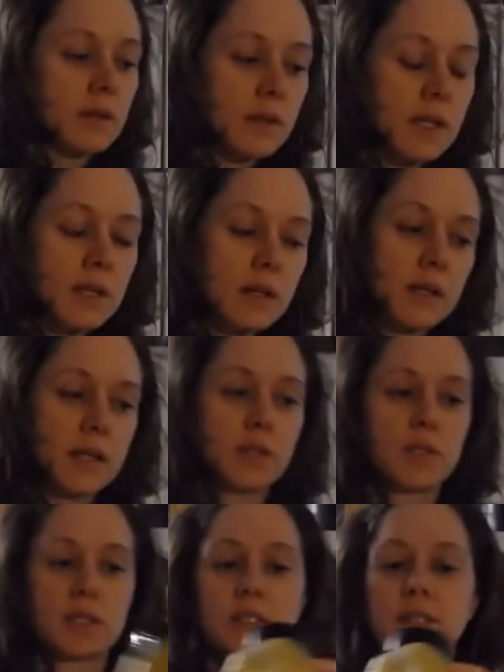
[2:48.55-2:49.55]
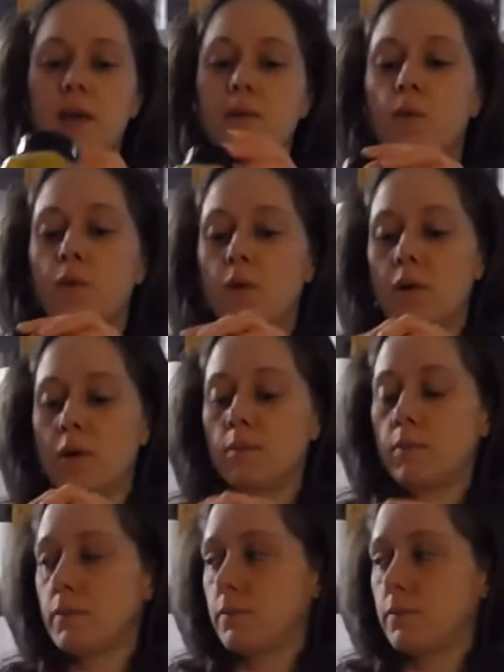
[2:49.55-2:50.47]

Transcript: literally just stay warm.